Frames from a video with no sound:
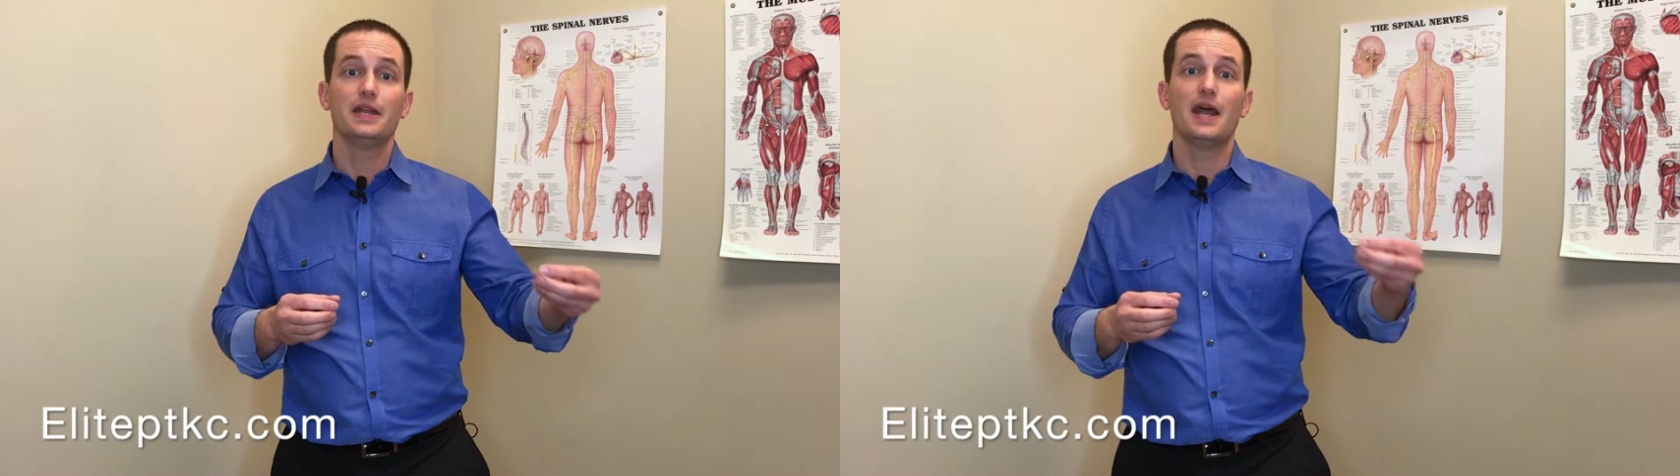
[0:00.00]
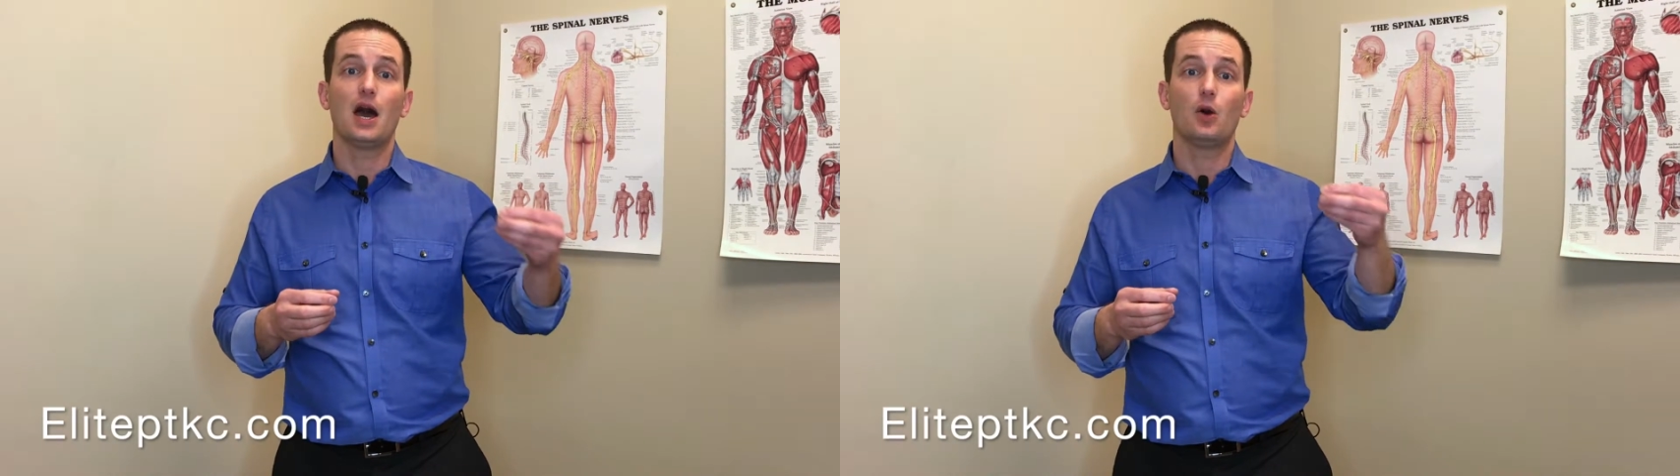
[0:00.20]

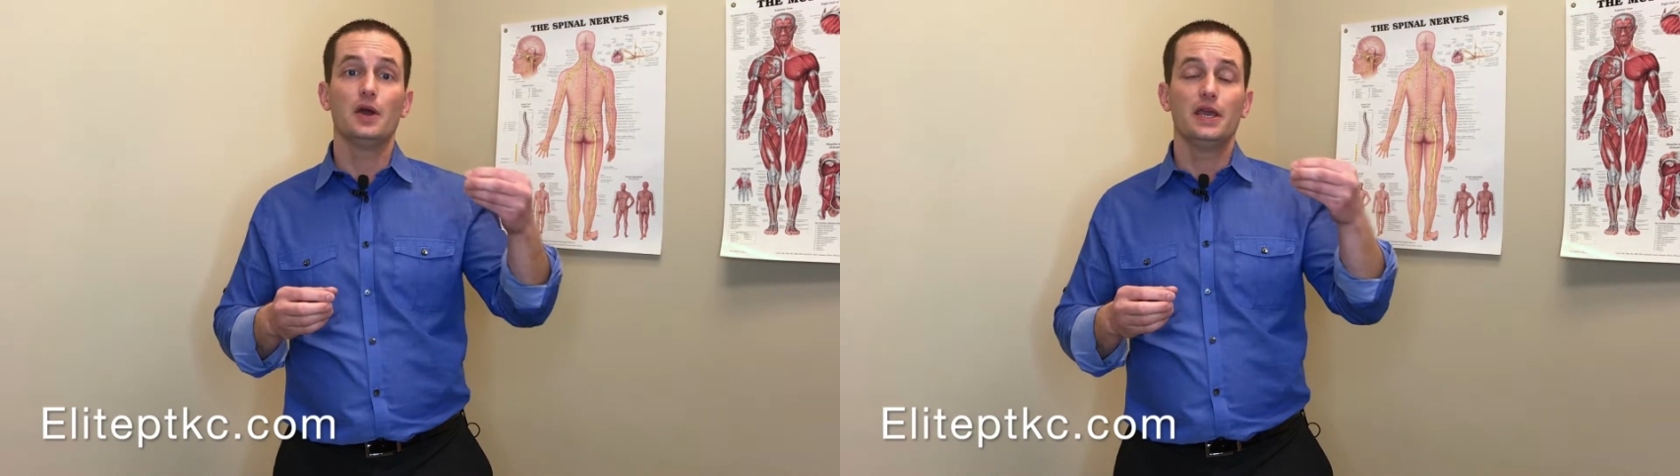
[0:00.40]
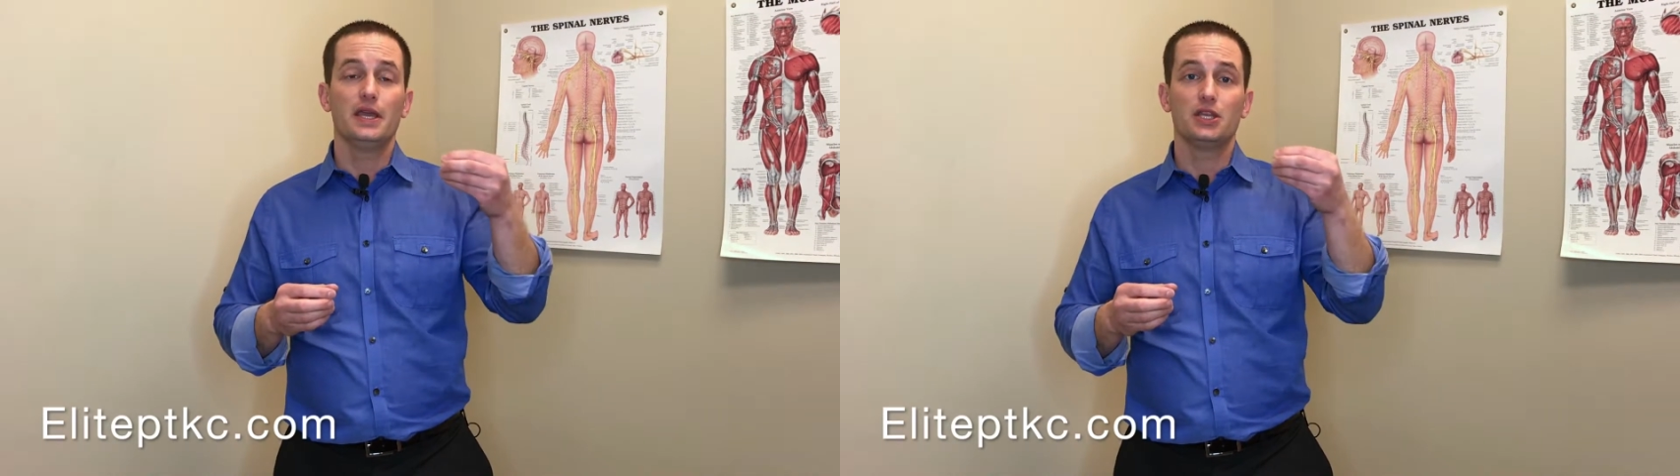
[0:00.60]
Now,
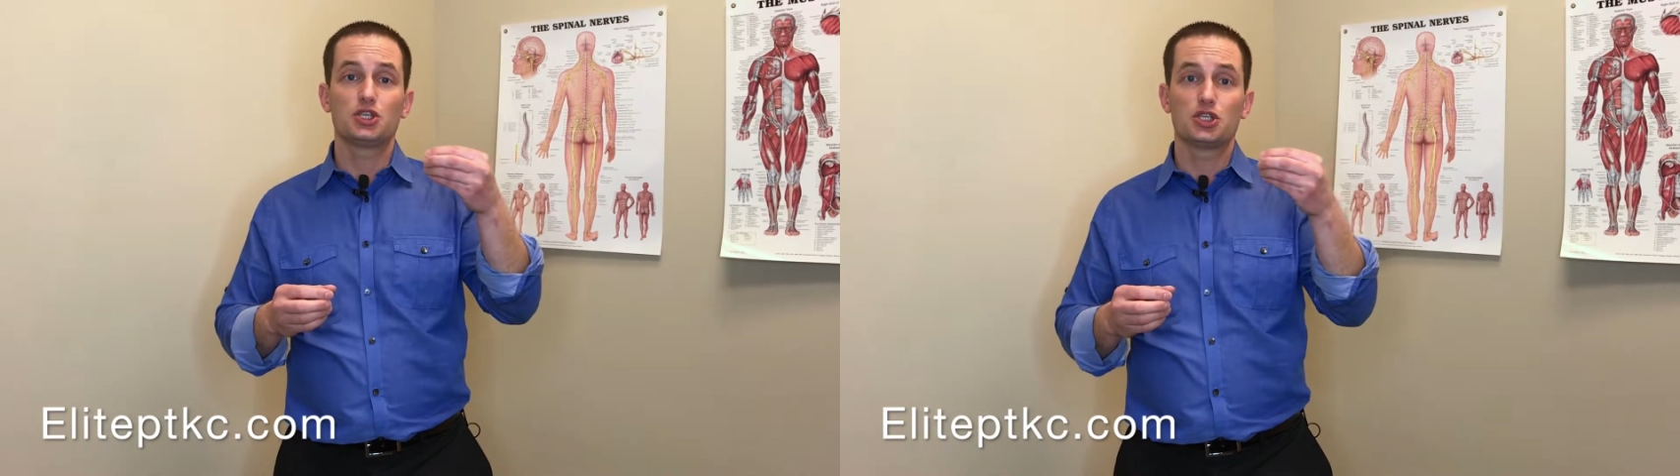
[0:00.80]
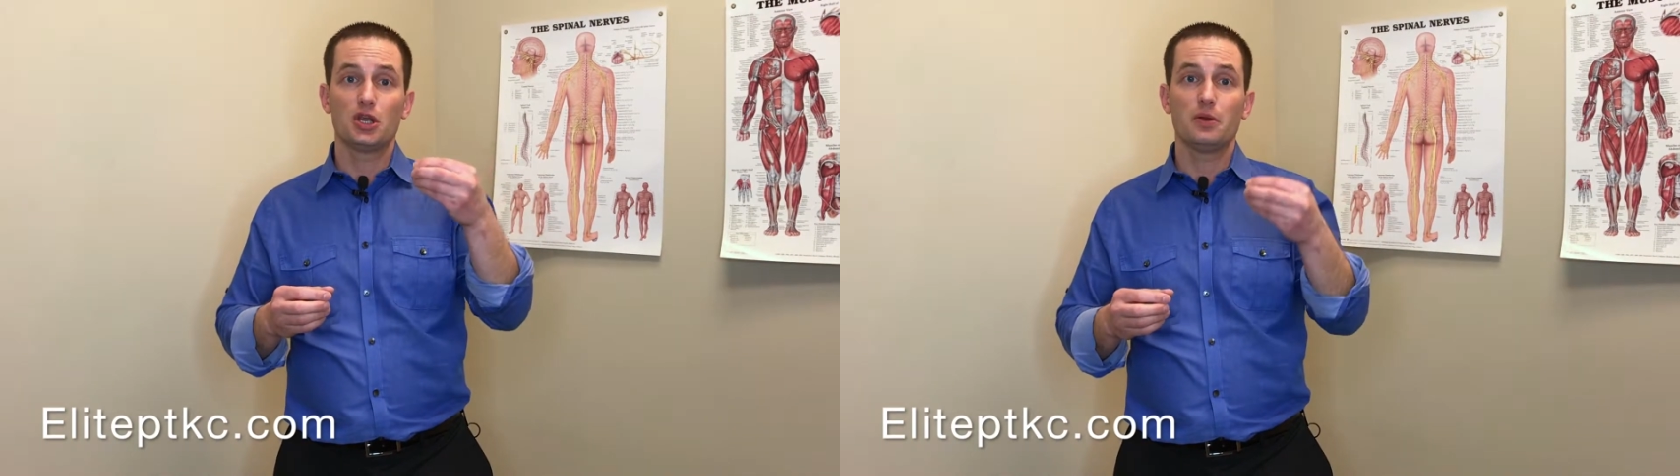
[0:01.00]
it
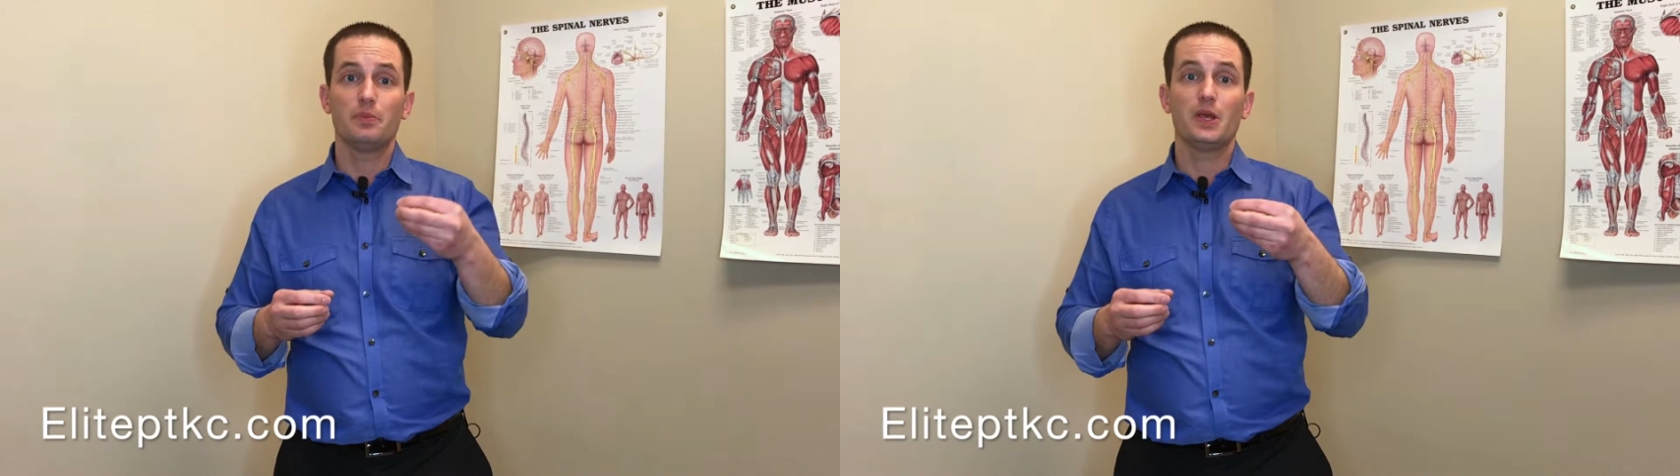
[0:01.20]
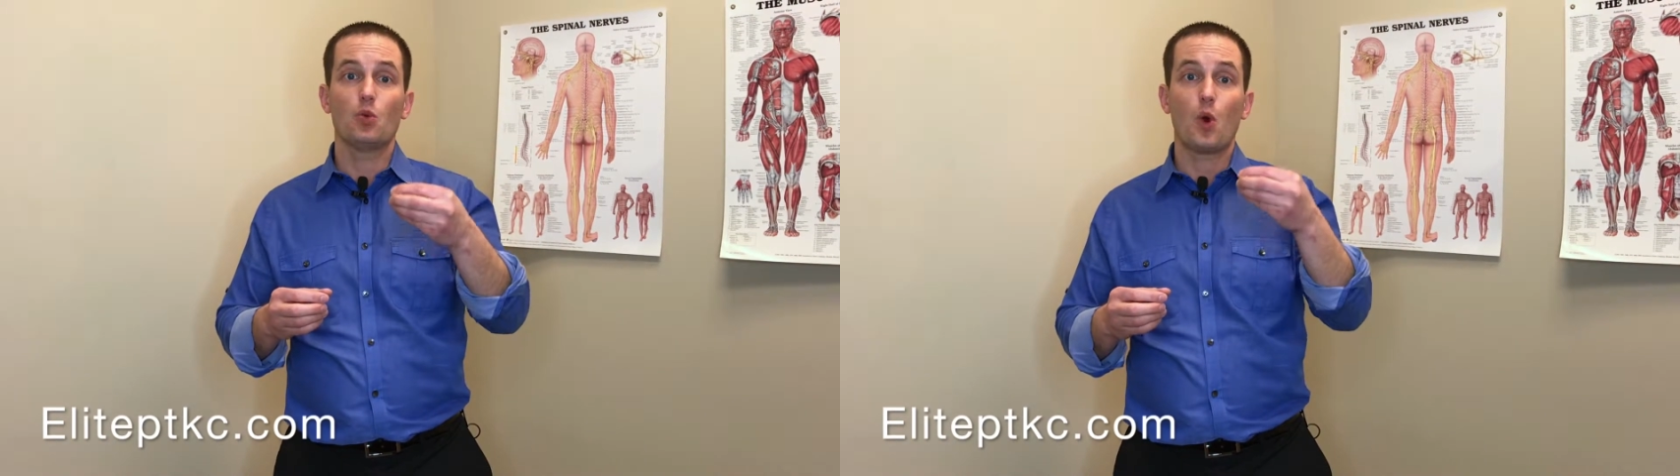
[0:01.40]

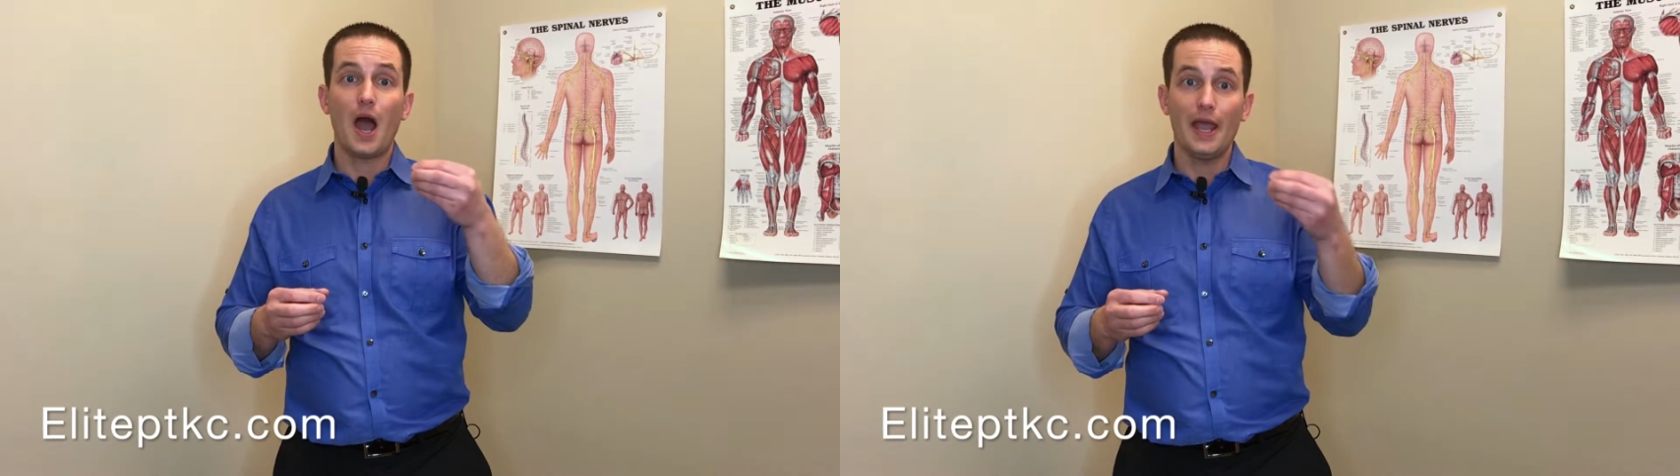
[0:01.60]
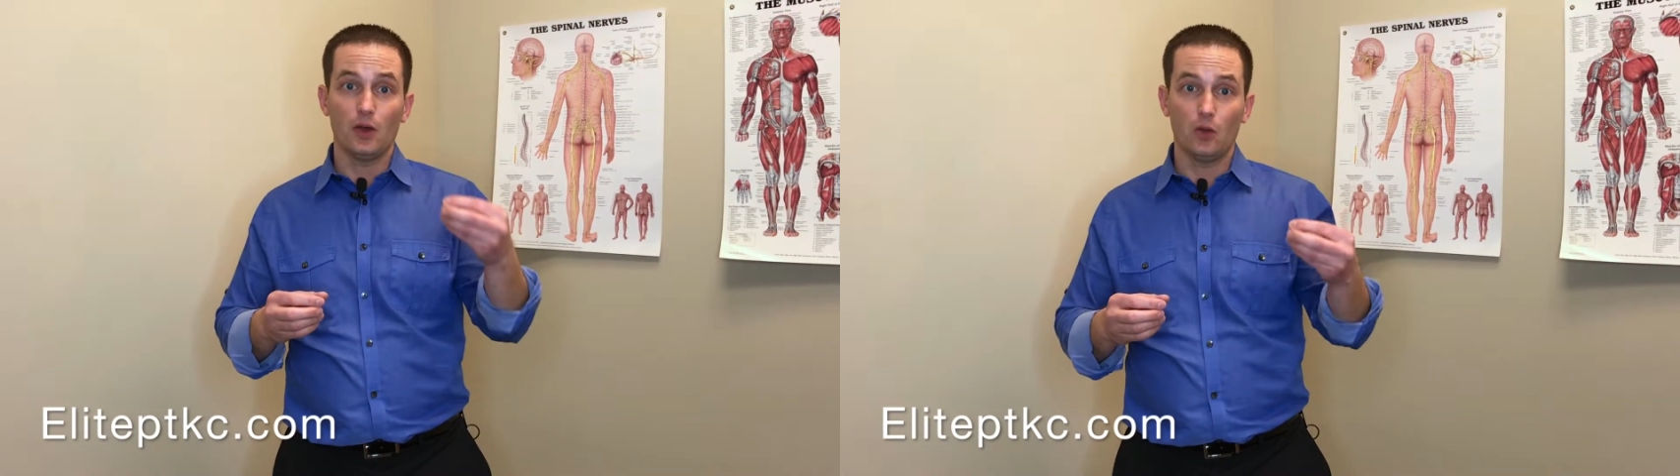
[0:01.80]
shouldn't be
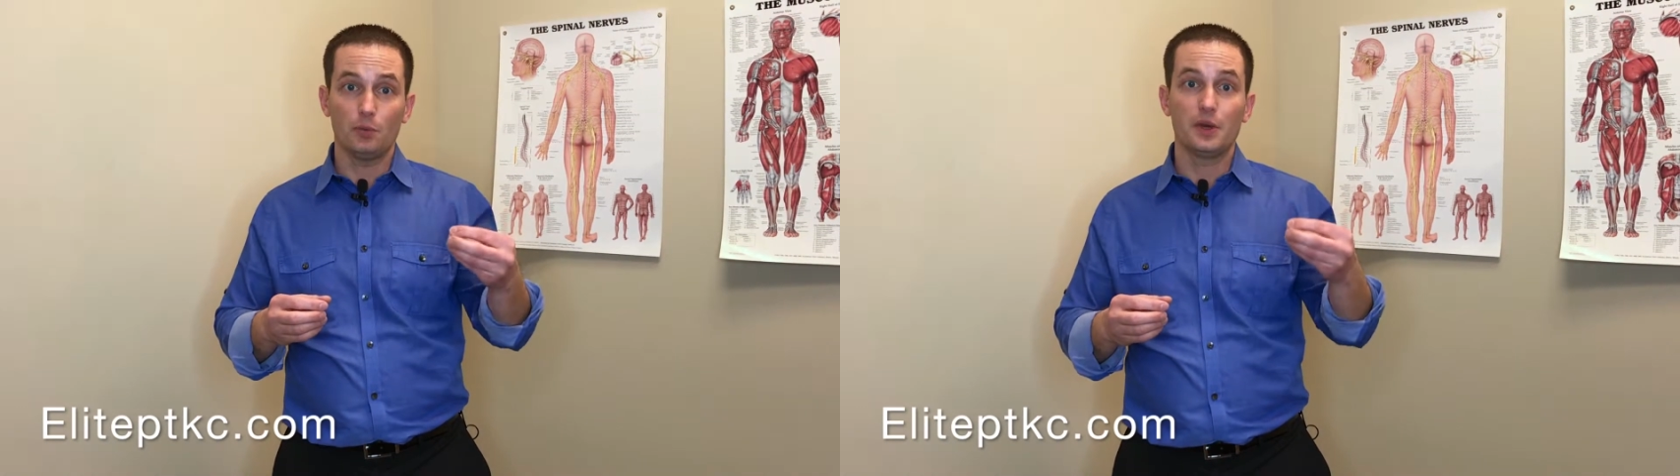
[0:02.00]
wild,